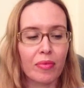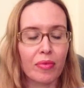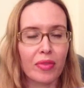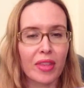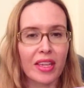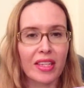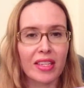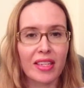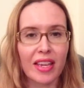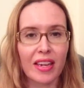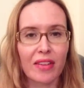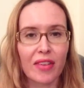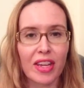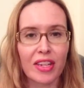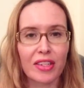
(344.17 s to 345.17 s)
this is kind
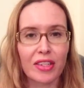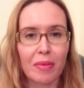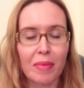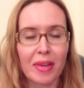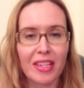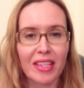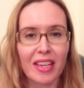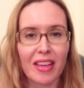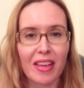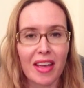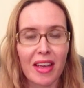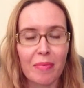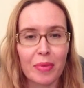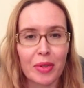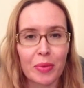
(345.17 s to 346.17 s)
of intermittent
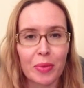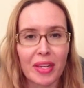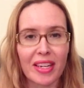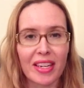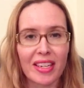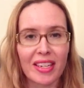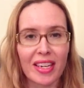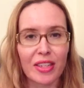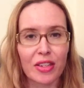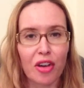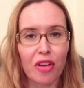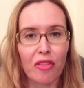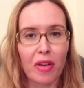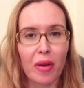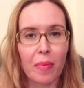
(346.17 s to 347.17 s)
in between days
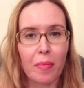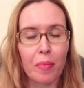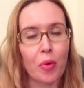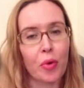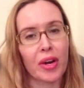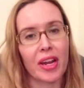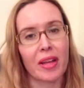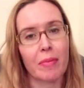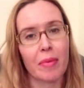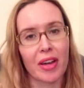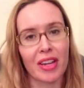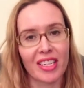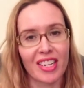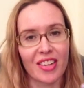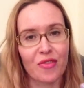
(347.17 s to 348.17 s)
of pouring,
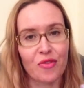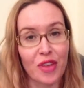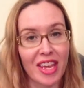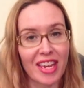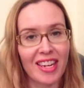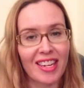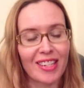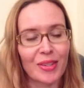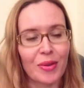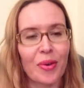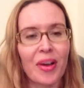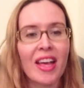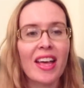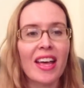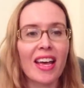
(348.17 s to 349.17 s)
bucketing rain, so
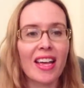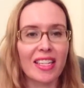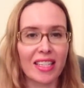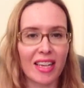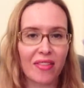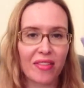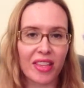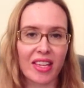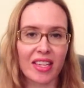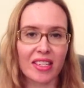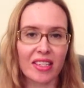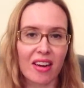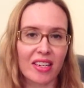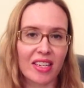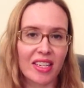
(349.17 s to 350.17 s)
it's definitely
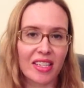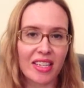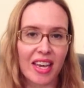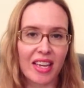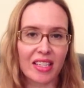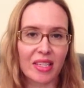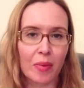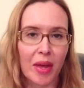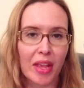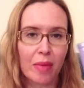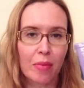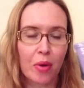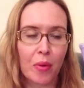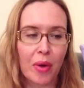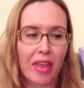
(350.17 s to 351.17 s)
starting to get into welly
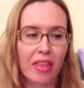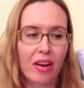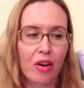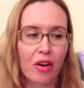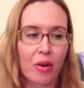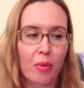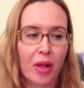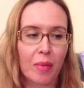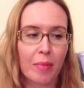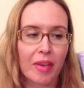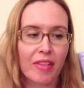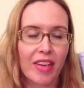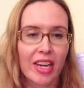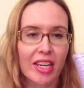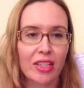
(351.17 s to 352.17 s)
boot weather, or it will be
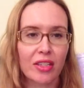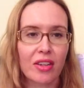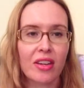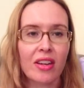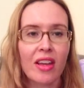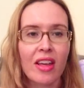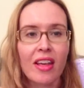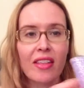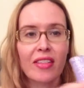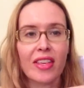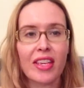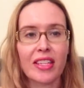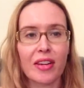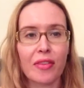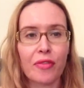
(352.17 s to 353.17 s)
very soon.
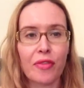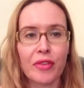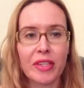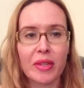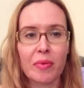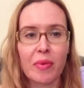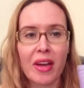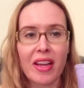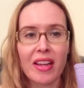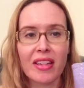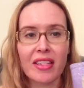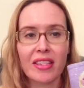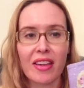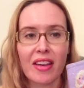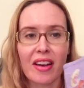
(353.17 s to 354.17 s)
These are frozen ones,
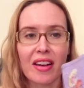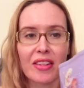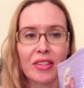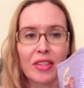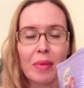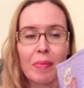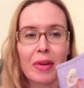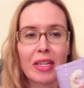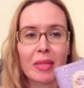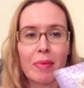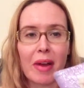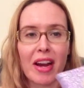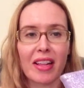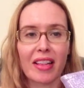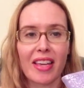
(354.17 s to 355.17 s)
they are super
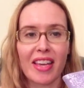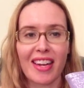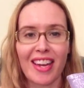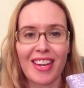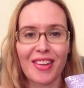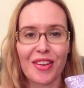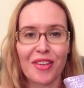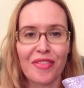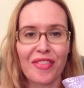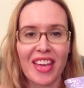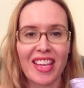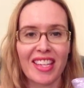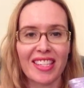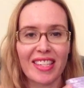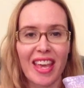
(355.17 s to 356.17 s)
sparkly and in your
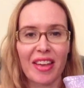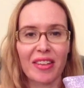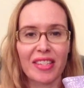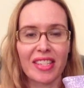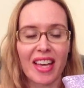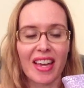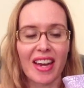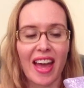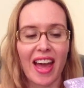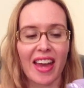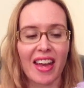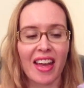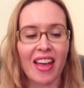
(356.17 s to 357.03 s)
face, Elsa and